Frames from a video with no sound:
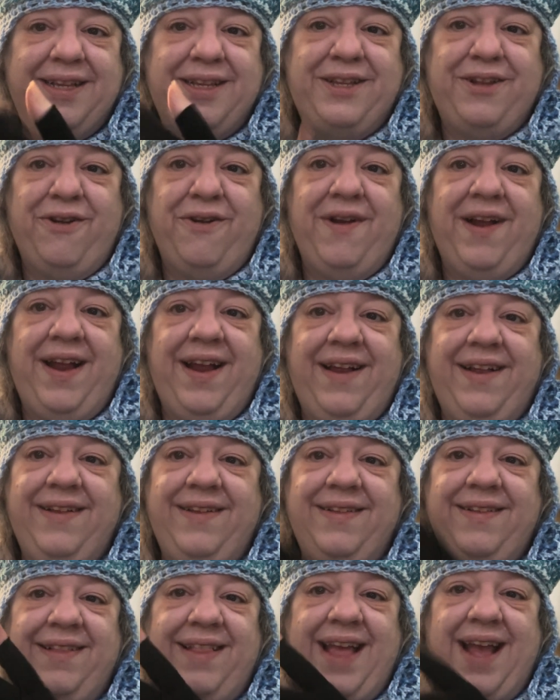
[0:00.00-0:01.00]

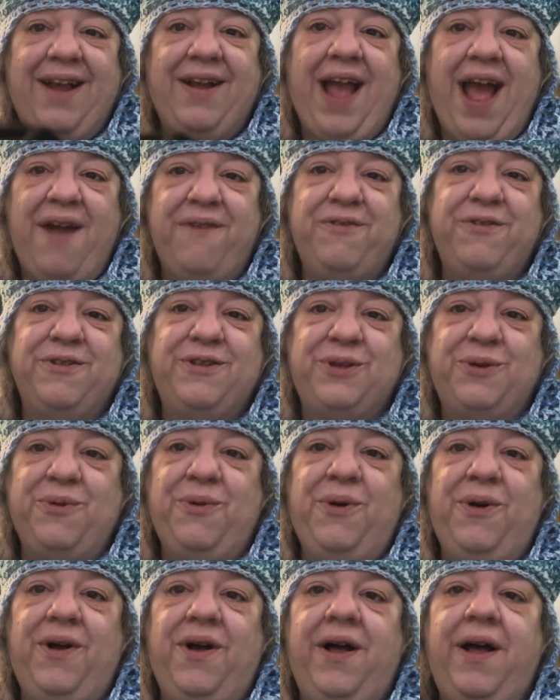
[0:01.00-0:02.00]
during like after
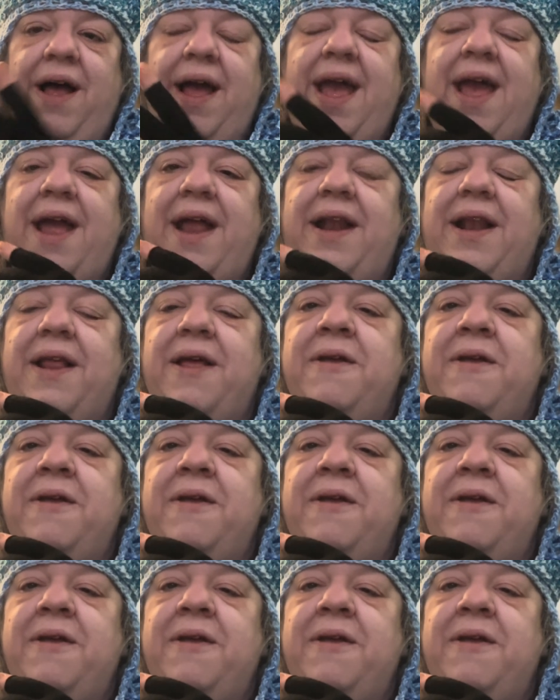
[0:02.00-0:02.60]
school. And